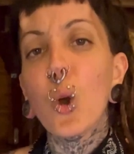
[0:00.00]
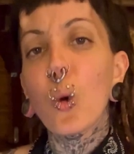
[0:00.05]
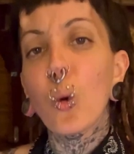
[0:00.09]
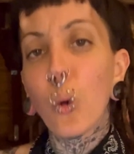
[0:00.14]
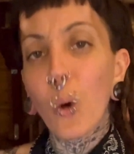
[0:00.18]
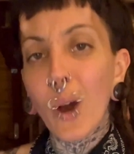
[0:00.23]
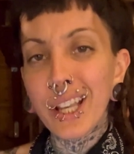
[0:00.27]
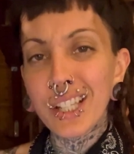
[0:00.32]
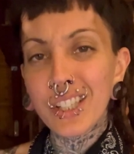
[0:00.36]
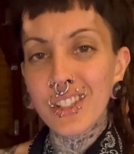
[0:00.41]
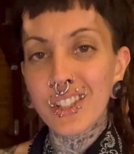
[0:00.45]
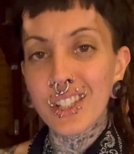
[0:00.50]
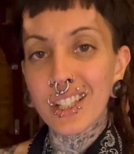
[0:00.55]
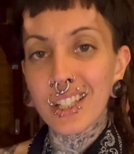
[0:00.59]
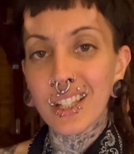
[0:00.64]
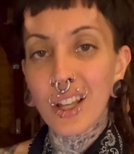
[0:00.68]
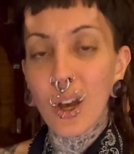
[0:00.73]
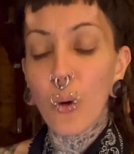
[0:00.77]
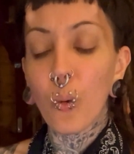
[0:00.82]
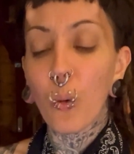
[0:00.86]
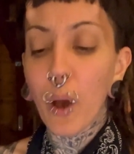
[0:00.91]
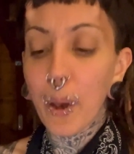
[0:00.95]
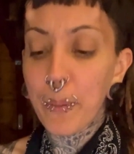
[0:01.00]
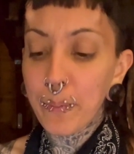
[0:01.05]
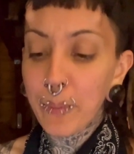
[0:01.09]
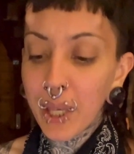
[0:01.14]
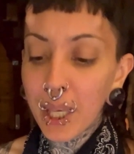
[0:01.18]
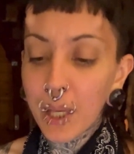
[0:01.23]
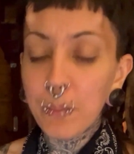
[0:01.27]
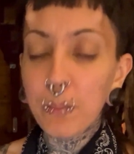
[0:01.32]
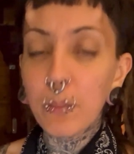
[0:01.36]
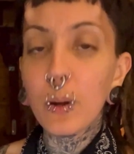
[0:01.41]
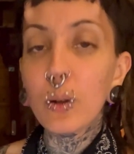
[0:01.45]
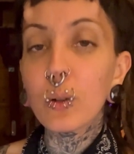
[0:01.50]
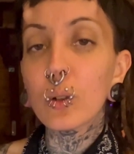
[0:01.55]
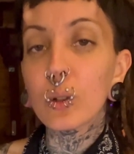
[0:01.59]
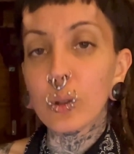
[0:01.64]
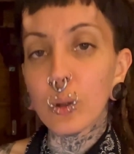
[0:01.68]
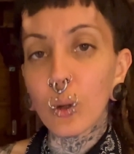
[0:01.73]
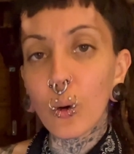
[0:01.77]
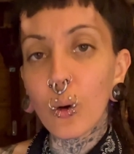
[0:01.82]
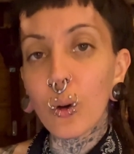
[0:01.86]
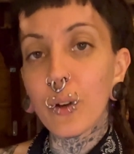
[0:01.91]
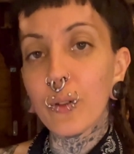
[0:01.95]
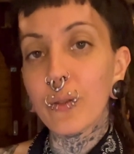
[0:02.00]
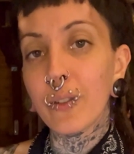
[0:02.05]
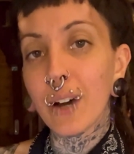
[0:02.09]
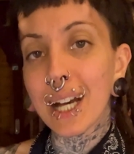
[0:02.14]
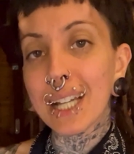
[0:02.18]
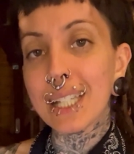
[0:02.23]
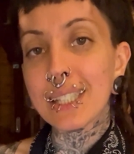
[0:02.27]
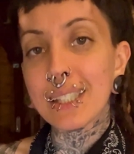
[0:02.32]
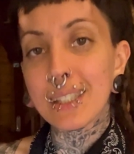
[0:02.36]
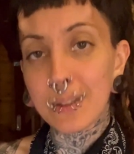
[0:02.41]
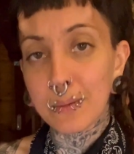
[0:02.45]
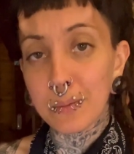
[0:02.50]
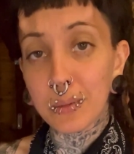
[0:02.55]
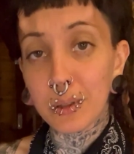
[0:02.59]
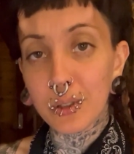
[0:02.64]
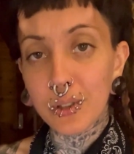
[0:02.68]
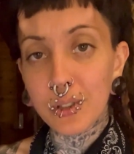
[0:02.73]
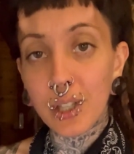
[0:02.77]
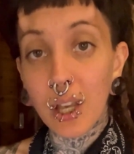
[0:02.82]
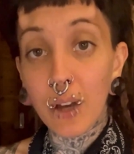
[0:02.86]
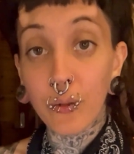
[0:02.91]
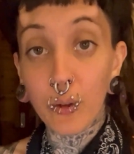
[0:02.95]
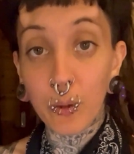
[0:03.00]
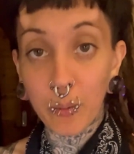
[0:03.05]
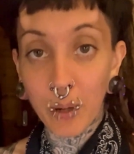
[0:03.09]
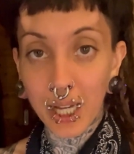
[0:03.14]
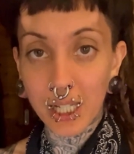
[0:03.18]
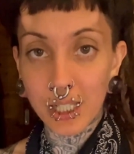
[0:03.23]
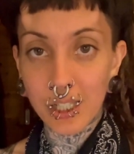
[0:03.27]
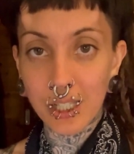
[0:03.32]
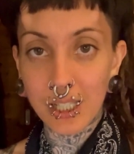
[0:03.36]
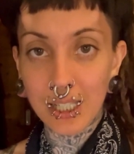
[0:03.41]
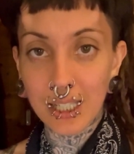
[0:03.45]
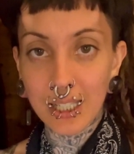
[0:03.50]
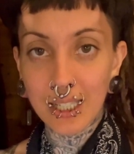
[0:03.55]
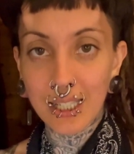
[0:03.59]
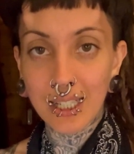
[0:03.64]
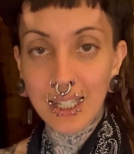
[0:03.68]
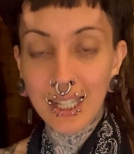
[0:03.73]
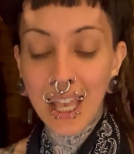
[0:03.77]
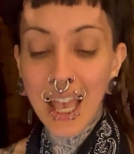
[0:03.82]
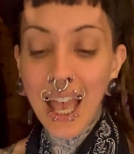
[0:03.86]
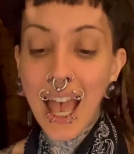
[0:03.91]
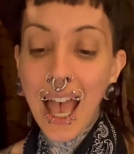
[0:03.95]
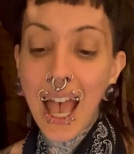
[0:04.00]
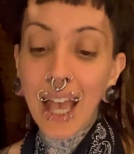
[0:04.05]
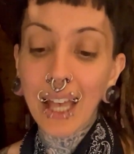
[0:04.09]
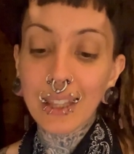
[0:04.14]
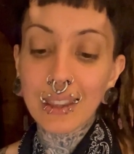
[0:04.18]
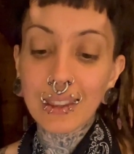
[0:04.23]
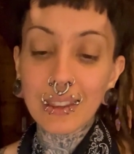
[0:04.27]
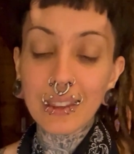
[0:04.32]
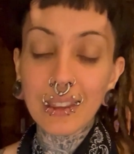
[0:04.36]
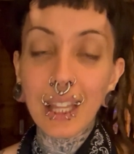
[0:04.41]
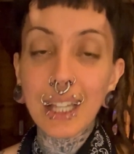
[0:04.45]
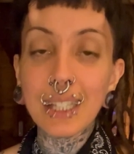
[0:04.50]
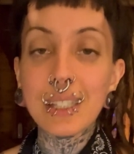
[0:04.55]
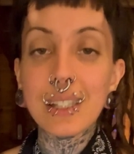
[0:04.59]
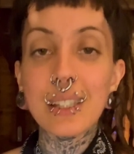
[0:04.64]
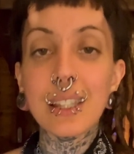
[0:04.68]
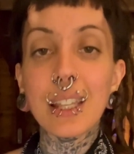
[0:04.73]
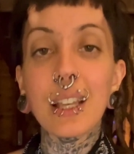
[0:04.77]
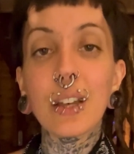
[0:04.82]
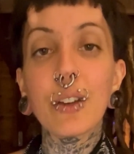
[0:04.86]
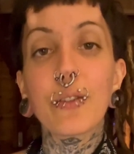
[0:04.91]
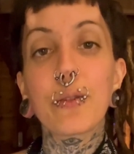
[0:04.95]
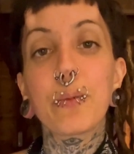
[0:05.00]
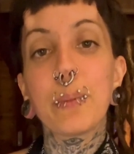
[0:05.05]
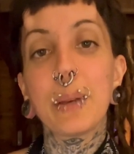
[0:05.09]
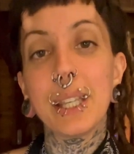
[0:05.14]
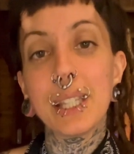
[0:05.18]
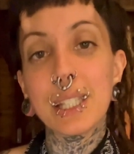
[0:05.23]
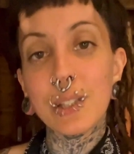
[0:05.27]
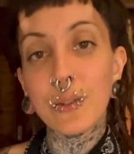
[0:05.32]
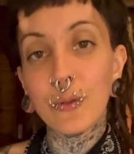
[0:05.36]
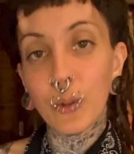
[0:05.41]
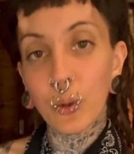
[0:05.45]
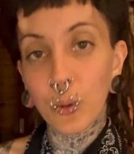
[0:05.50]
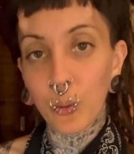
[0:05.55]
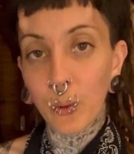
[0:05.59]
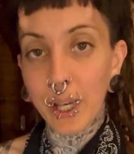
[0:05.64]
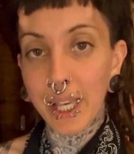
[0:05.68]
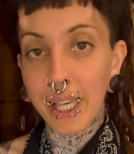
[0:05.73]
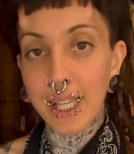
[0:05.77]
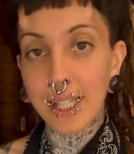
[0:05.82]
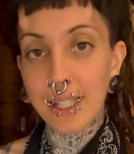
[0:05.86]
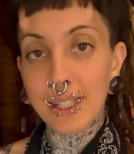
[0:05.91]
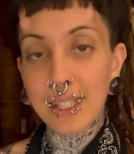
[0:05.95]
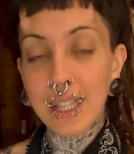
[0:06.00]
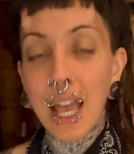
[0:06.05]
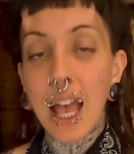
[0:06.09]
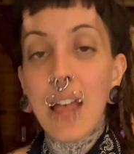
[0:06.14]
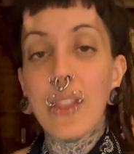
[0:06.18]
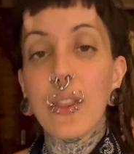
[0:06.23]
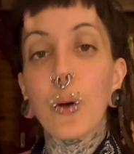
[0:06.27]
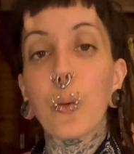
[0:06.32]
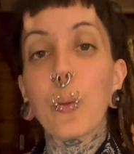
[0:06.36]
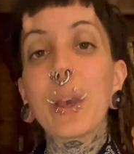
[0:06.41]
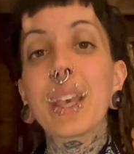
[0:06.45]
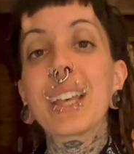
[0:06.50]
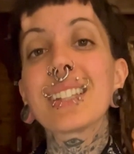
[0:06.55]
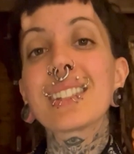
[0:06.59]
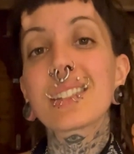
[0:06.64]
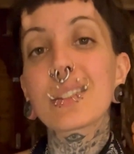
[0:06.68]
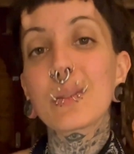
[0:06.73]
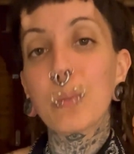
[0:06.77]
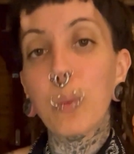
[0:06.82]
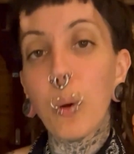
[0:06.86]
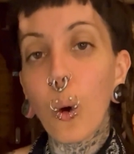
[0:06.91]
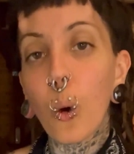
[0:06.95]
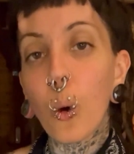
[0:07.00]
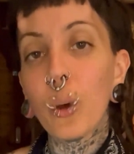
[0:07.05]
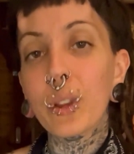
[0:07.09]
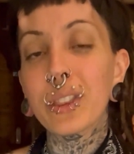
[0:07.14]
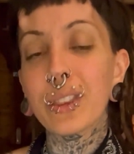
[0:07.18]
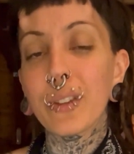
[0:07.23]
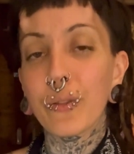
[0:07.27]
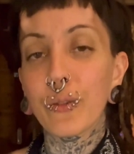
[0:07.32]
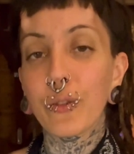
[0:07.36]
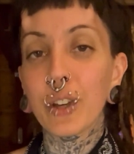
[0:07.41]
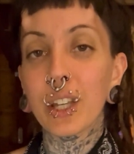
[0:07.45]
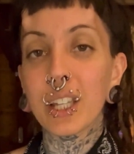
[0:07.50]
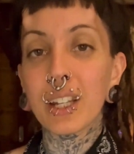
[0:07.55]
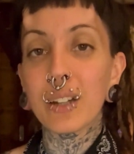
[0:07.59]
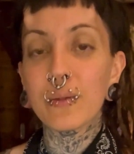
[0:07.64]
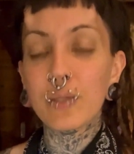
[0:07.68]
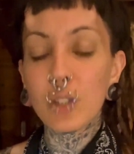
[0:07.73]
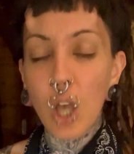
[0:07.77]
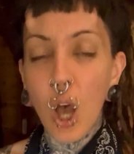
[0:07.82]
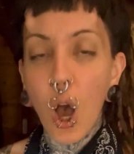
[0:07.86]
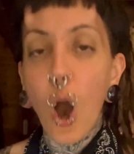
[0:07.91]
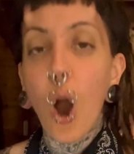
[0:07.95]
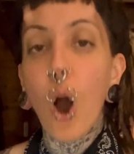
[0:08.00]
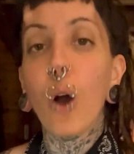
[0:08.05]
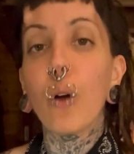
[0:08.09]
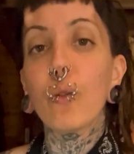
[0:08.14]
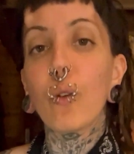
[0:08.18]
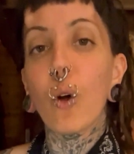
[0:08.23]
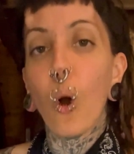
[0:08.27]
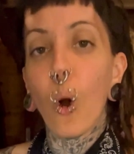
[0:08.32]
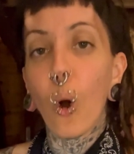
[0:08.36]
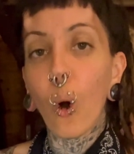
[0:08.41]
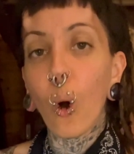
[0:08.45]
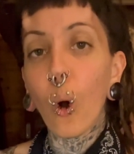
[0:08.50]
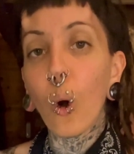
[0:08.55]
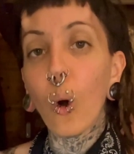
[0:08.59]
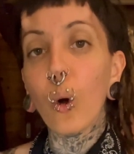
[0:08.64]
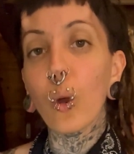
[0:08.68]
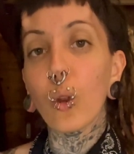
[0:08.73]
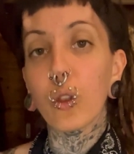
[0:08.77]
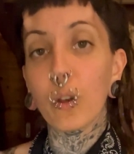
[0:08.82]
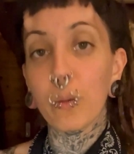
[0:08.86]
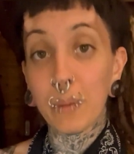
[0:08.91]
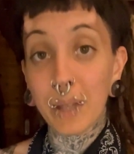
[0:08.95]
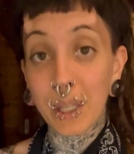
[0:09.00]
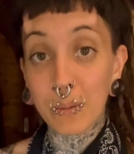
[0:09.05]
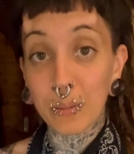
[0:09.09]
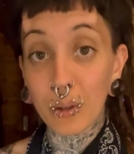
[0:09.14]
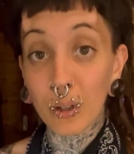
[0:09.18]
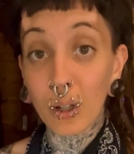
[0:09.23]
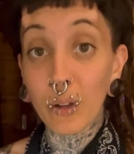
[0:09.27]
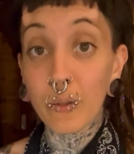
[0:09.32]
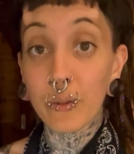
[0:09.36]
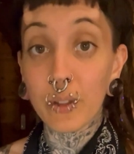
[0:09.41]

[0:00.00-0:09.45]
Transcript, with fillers: Question why people glorify symbols of oppression. And let's think of peaceful ways that we can support the freedoms of all the people of